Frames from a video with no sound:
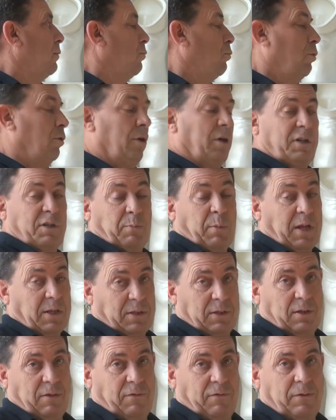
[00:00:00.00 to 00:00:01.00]
were
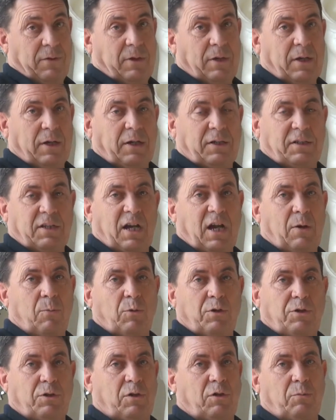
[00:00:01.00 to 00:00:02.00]
expensive at a
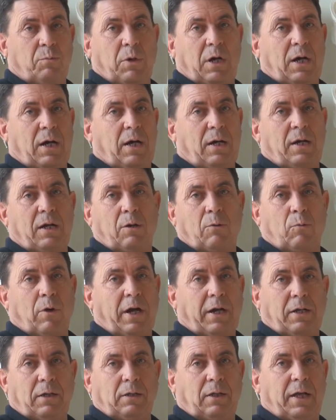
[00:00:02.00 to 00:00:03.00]
time when you could buy a
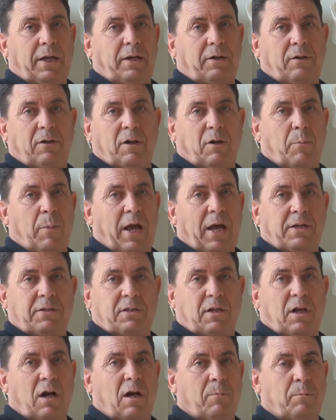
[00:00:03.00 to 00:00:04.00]
regulator and a
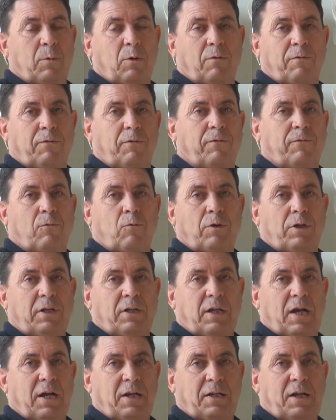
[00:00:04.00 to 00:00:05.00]
mask combo for
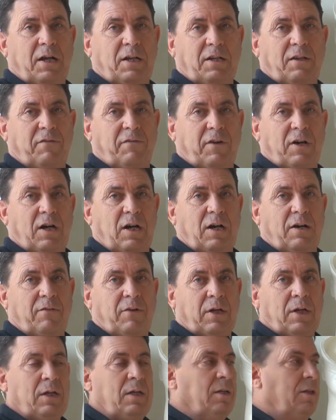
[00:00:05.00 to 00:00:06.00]

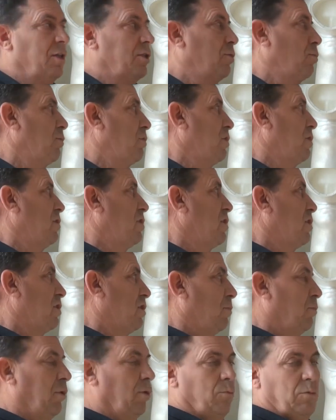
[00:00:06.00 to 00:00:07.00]
$49.95. This was a
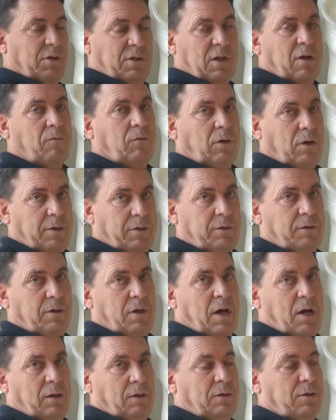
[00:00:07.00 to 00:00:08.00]
system that was several
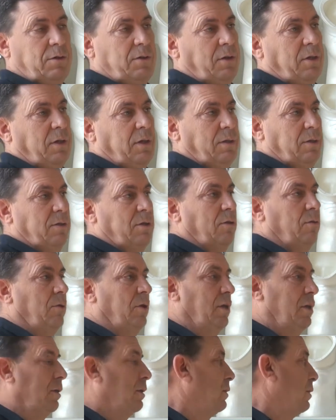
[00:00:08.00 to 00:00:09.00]
$100s, and then
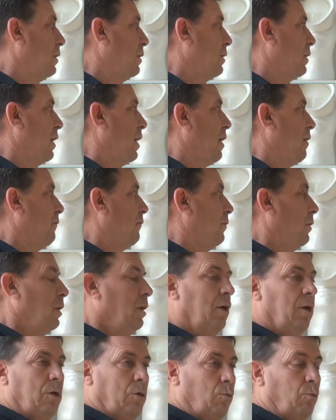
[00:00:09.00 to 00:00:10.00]
so they didn't have
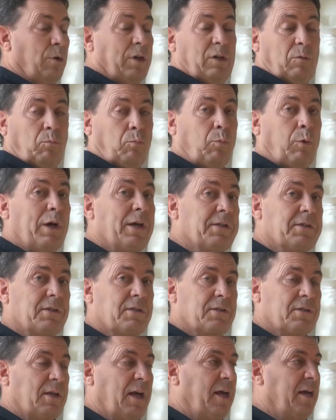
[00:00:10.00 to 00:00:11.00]
real
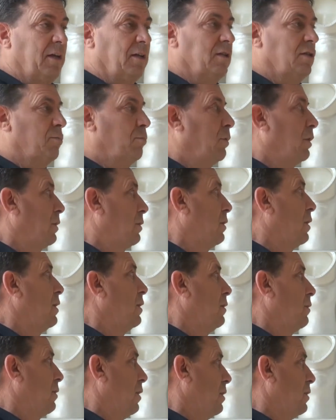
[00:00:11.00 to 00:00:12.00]
brisk sales, but
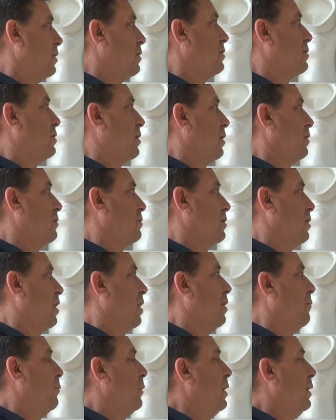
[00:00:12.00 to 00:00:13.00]
they did sell
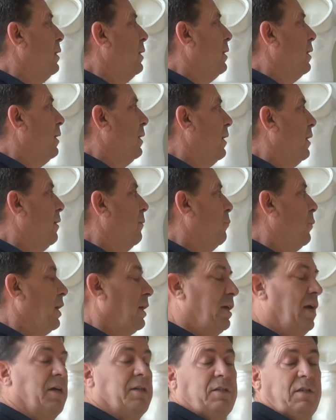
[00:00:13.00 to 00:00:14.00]
some.
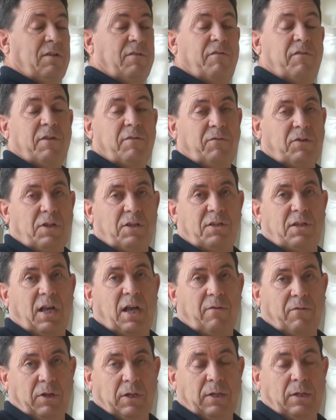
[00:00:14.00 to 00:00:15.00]
By
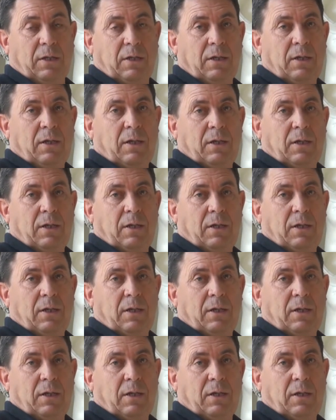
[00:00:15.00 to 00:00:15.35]
1957,